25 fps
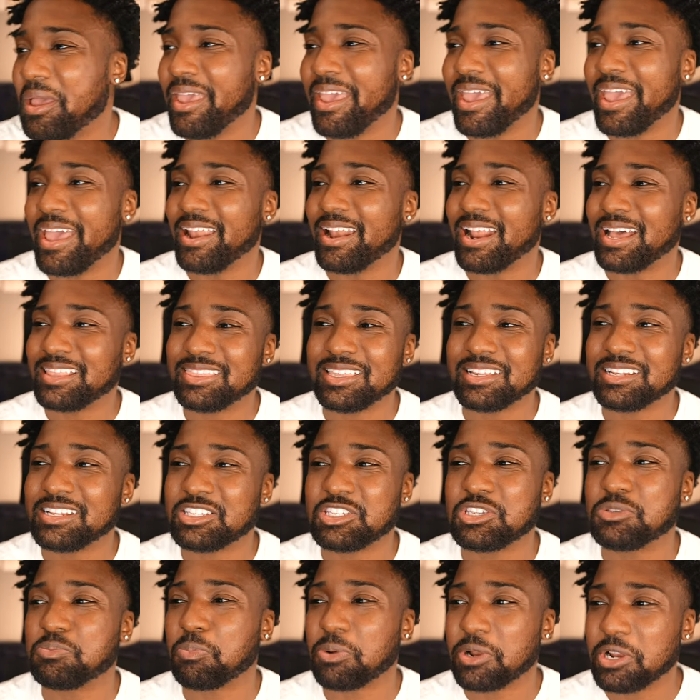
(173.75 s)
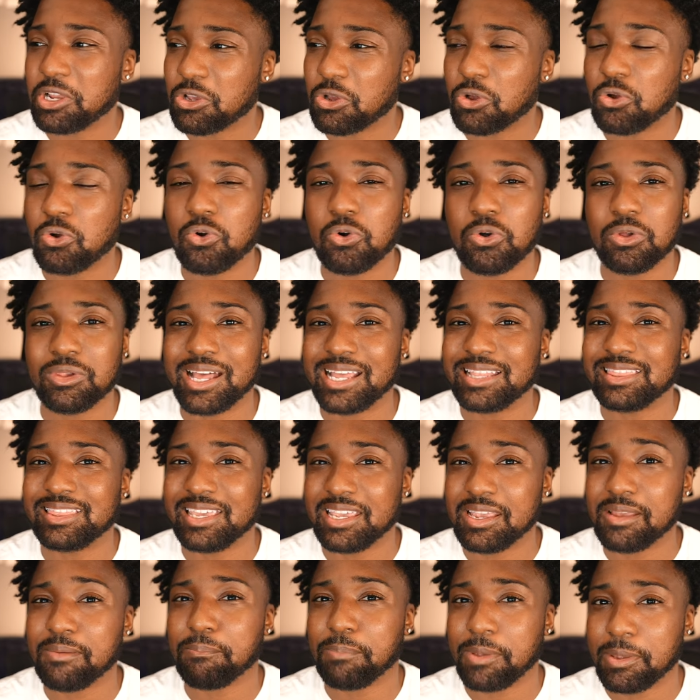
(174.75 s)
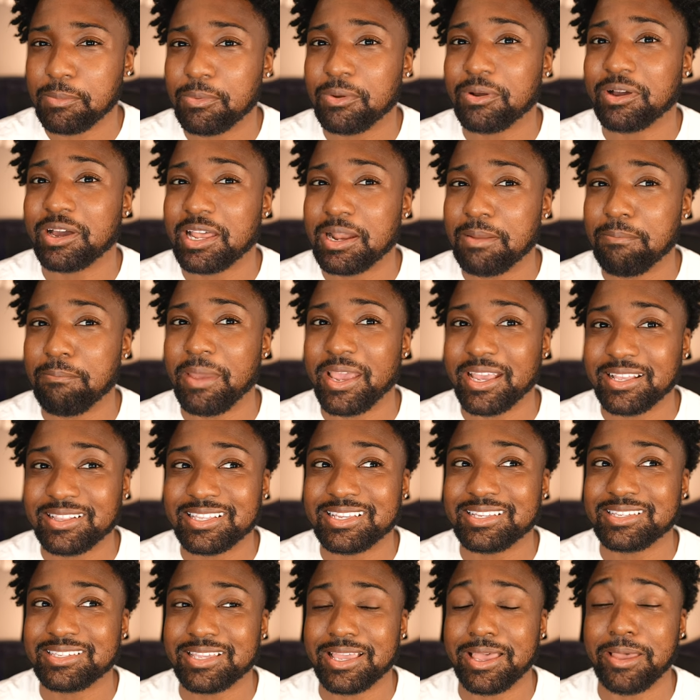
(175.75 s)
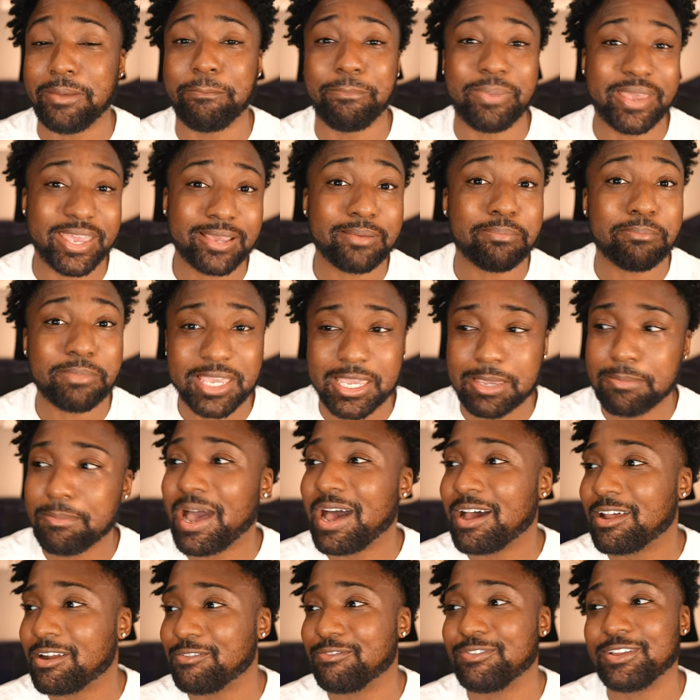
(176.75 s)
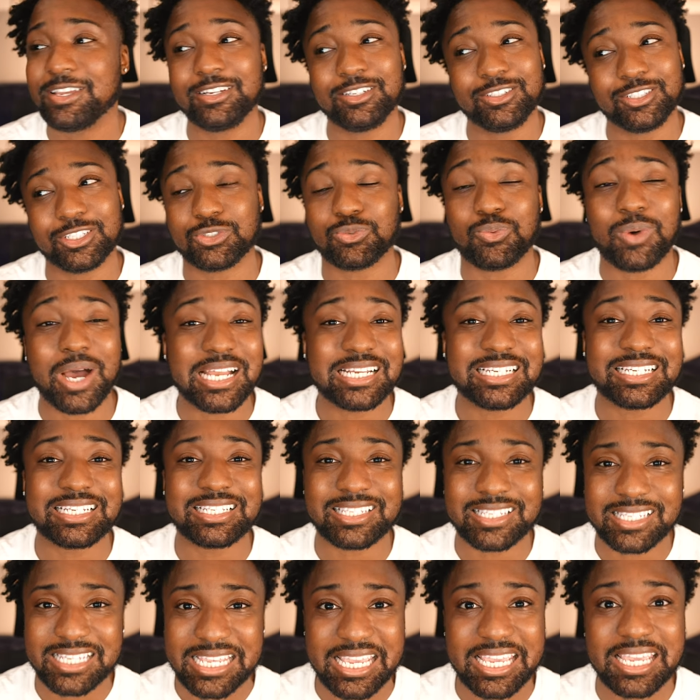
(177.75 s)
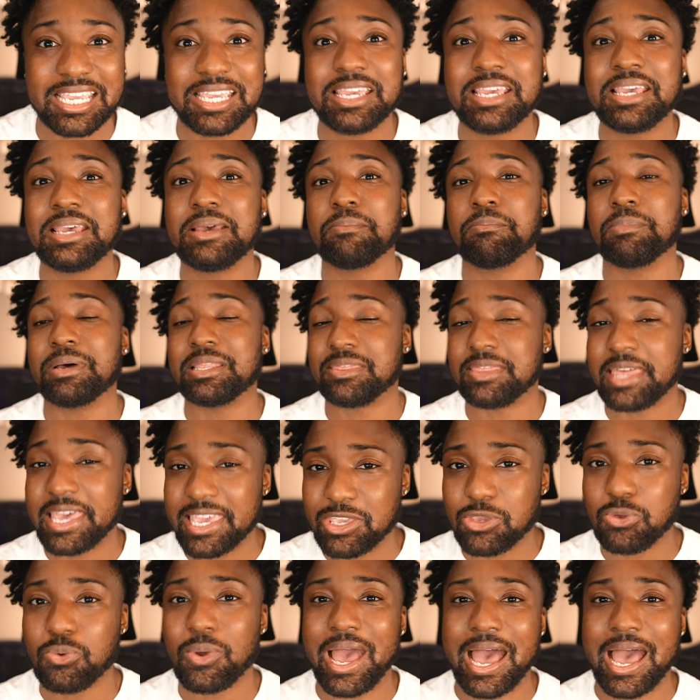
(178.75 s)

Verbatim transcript: And I think this is pretty cool. I think people are going to make this a big meme out of it. Just watch and see. But thank you,